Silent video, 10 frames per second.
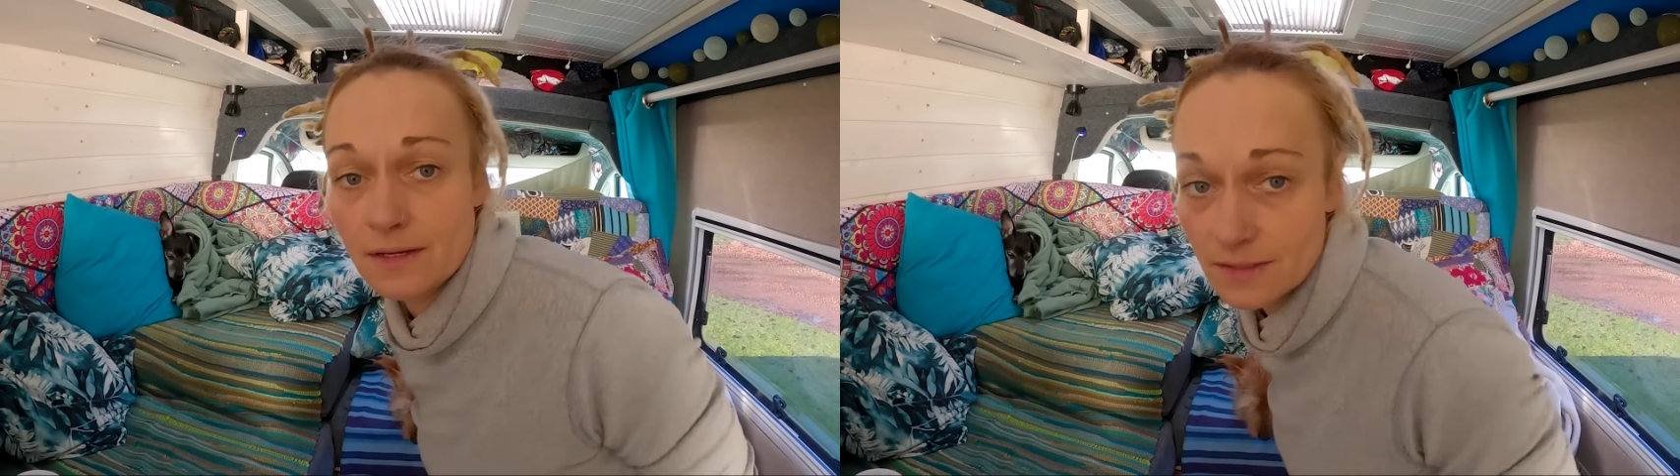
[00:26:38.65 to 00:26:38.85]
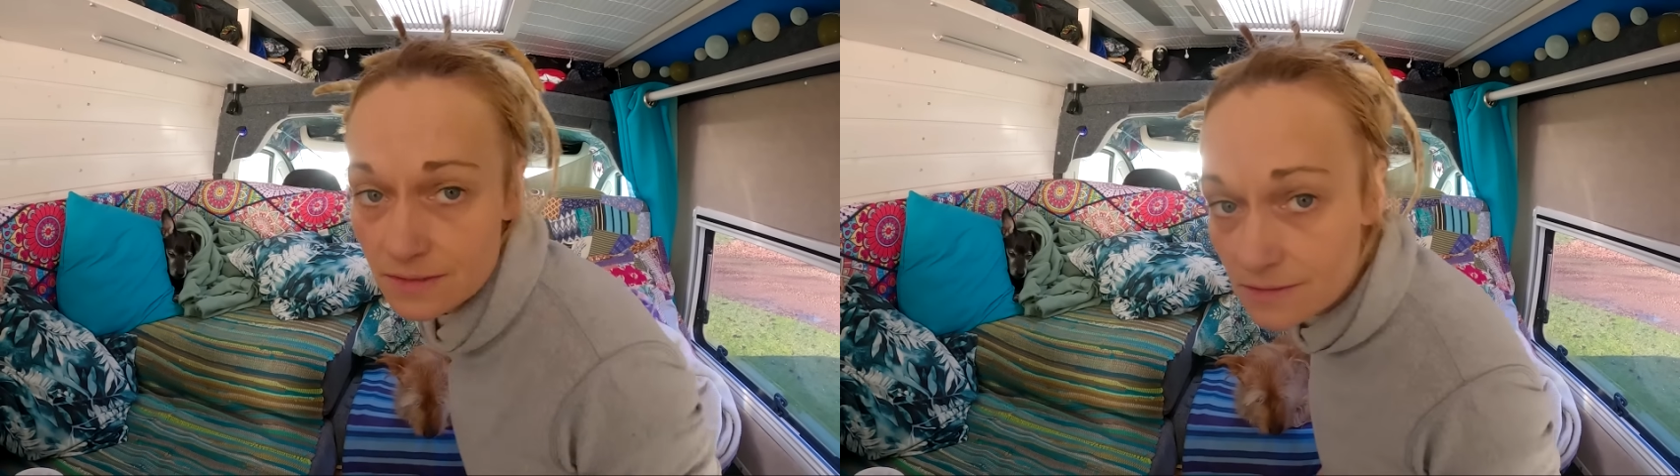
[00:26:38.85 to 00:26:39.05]

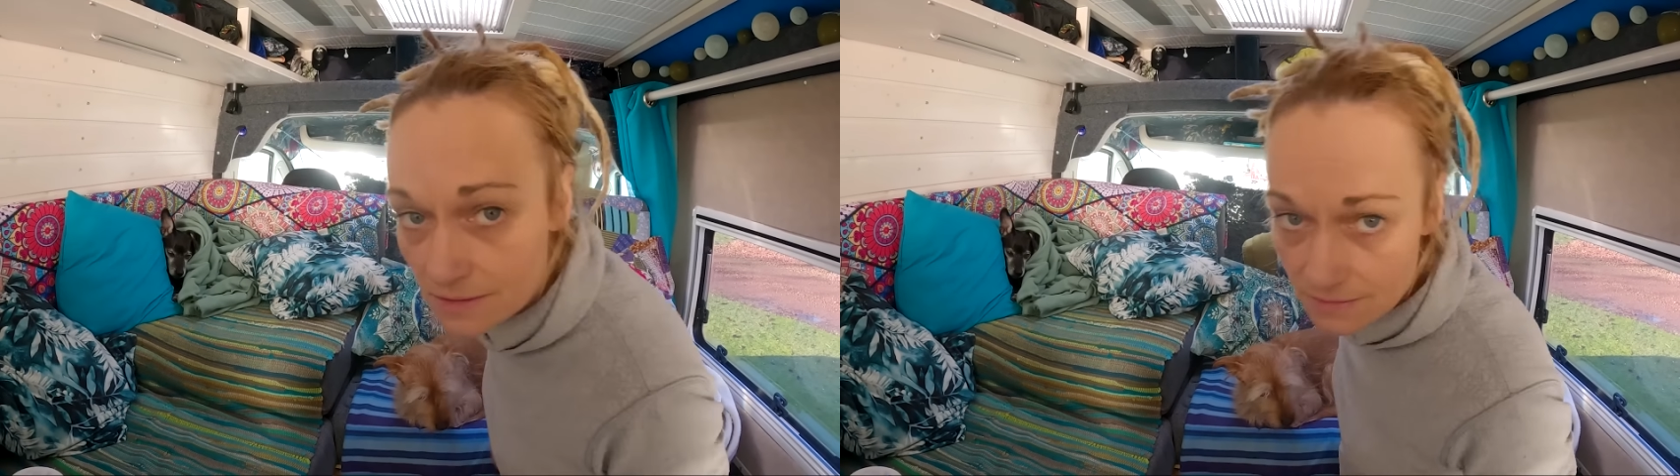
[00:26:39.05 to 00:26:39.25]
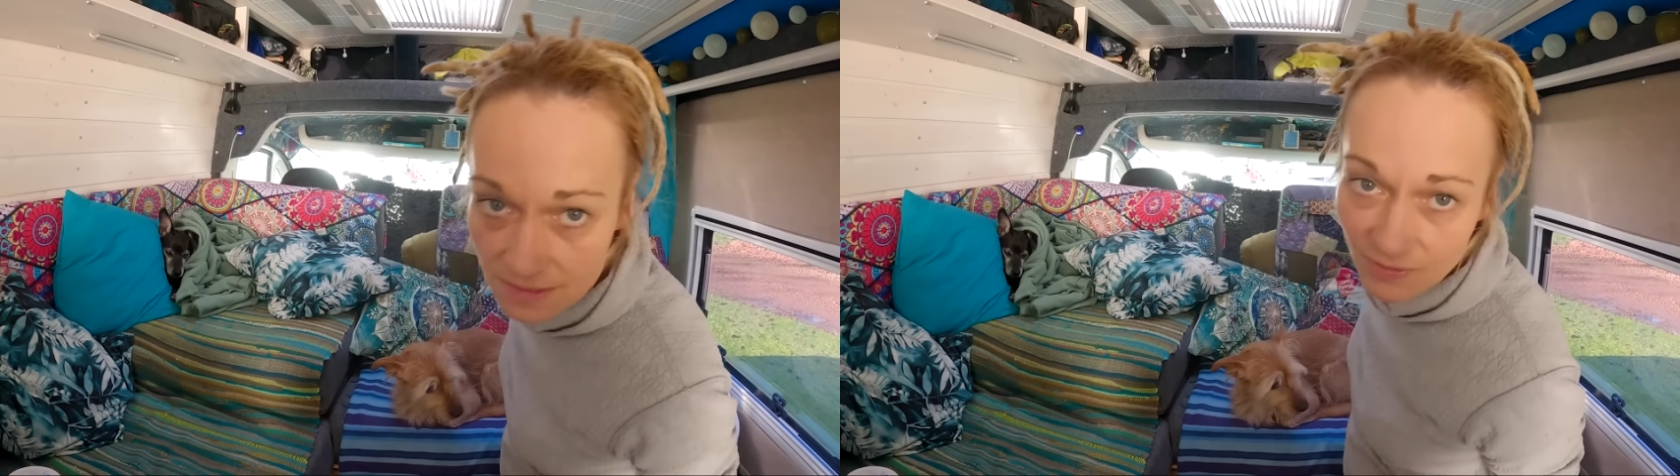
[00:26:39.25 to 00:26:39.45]
us
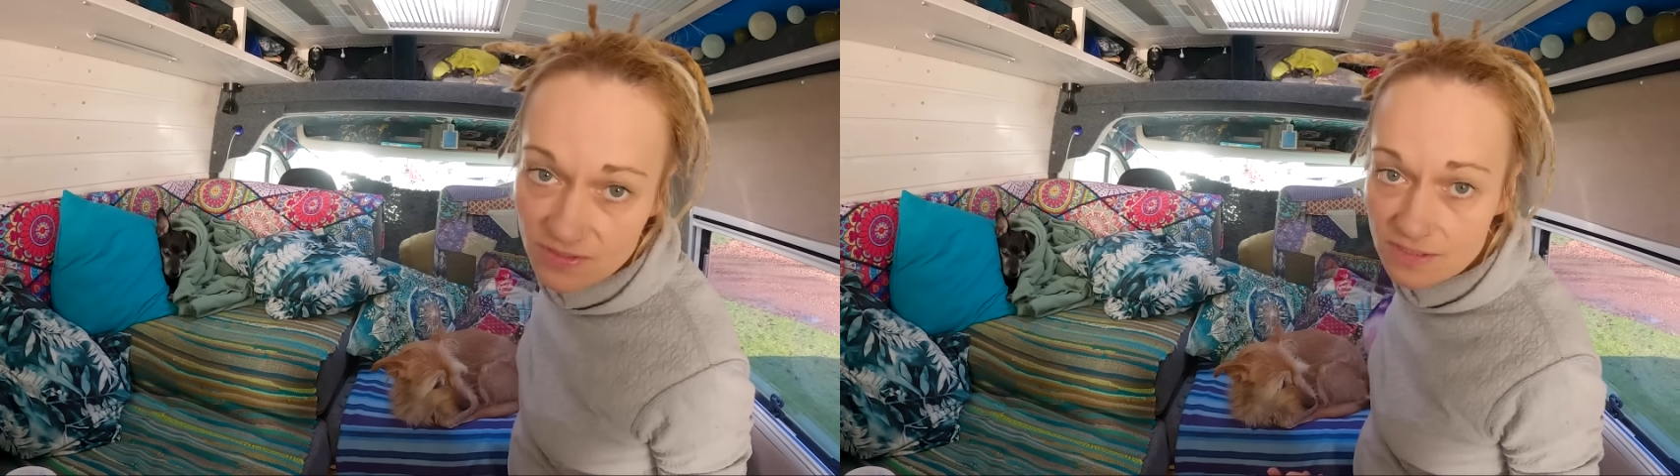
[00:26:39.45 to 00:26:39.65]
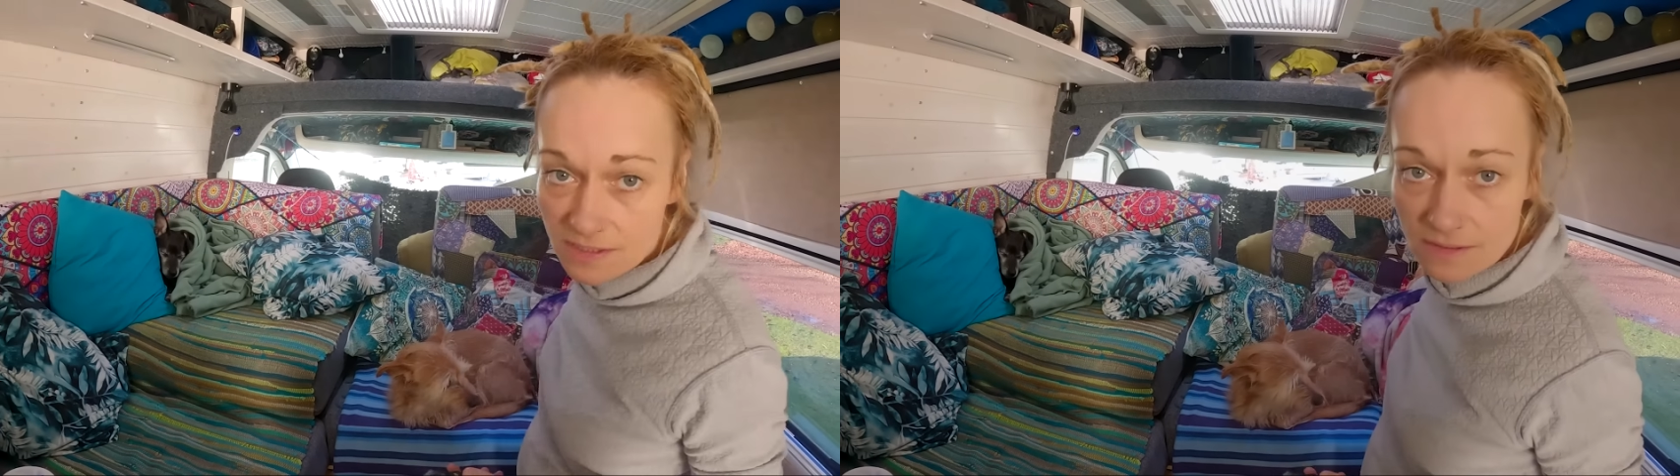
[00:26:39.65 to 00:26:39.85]
uh, to do a
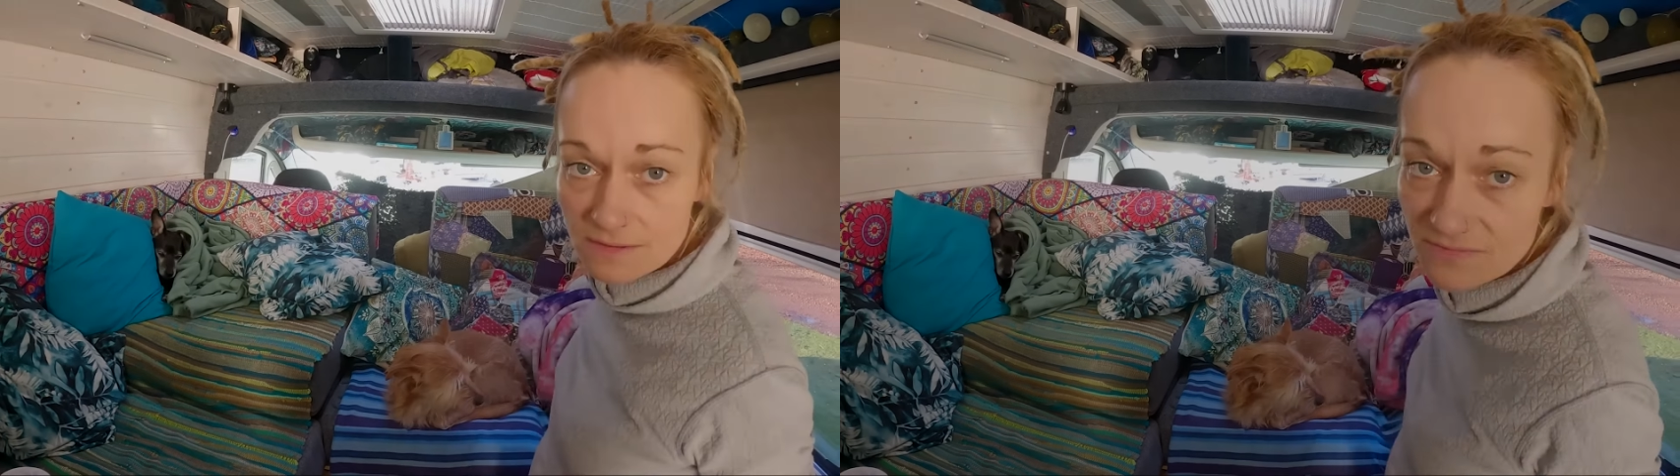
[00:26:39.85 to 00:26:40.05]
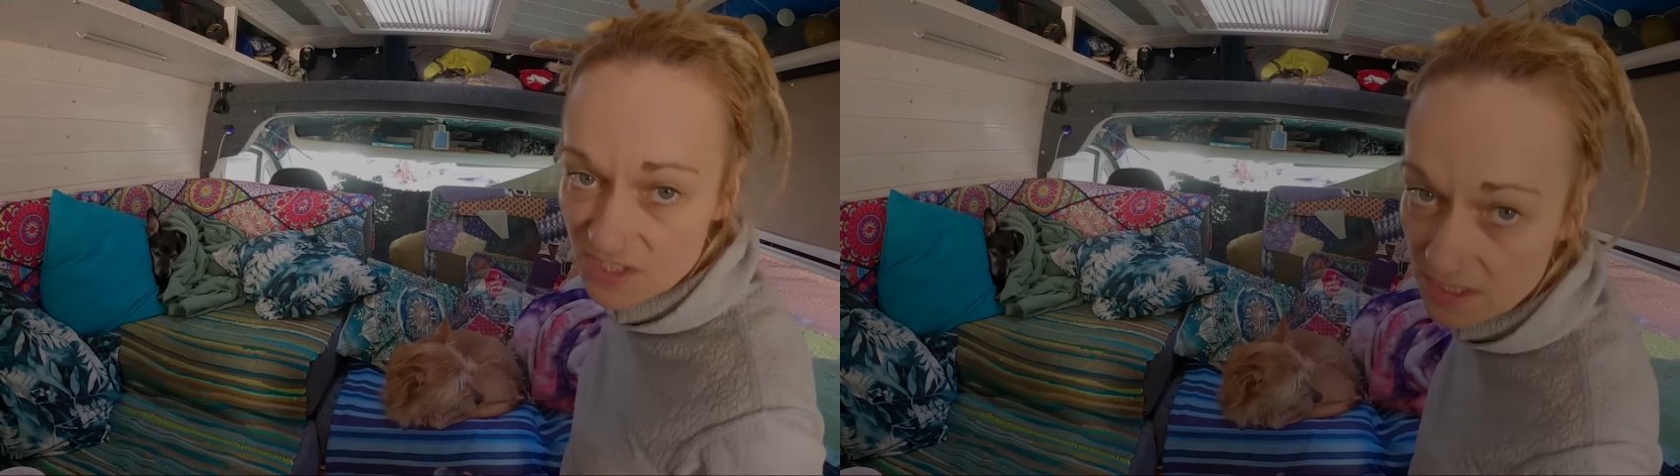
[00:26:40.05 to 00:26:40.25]
sponsor
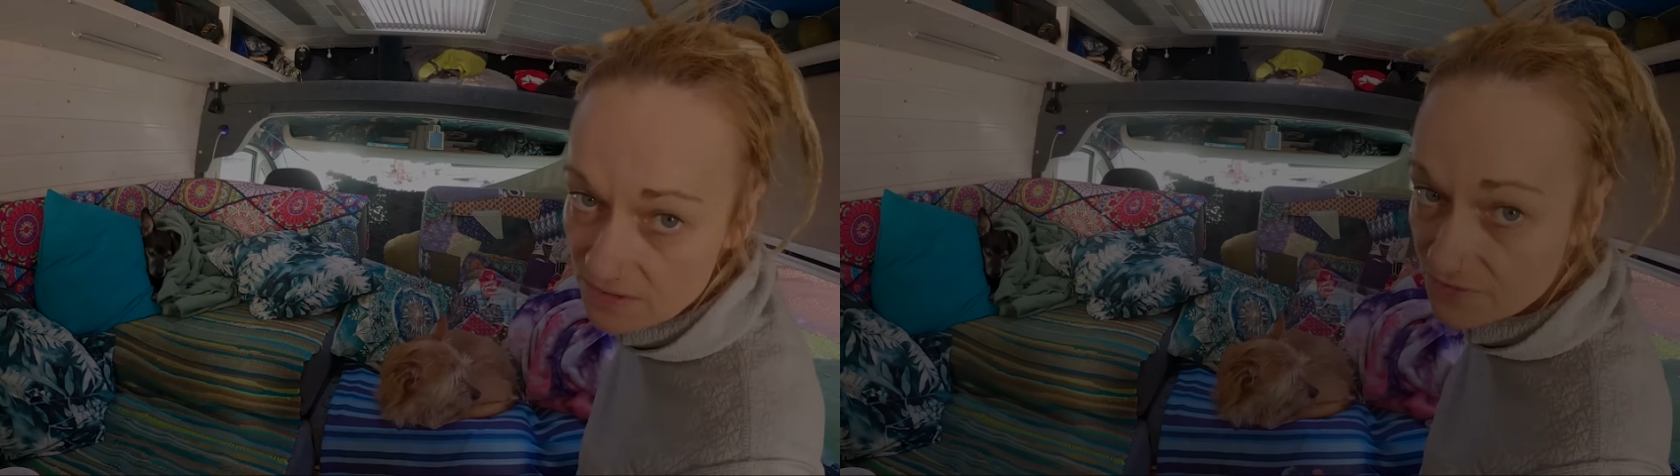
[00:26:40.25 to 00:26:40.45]
video